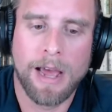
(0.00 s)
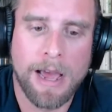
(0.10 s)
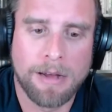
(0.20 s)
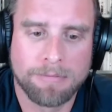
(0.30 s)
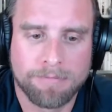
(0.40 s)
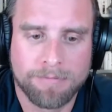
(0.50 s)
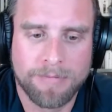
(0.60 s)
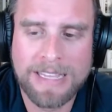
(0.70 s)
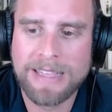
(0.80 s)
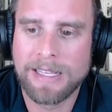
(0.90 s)

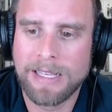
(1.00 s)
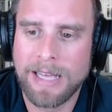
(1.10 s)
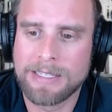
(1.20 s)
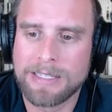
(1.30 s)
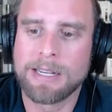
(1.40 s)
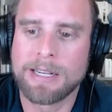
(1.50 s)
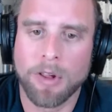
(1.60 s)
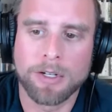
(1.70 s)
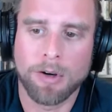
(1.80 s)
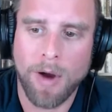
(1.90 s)
a
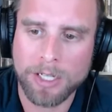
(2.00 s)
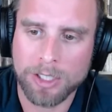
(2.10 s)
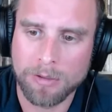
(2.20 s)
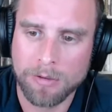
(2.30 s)
similar direction,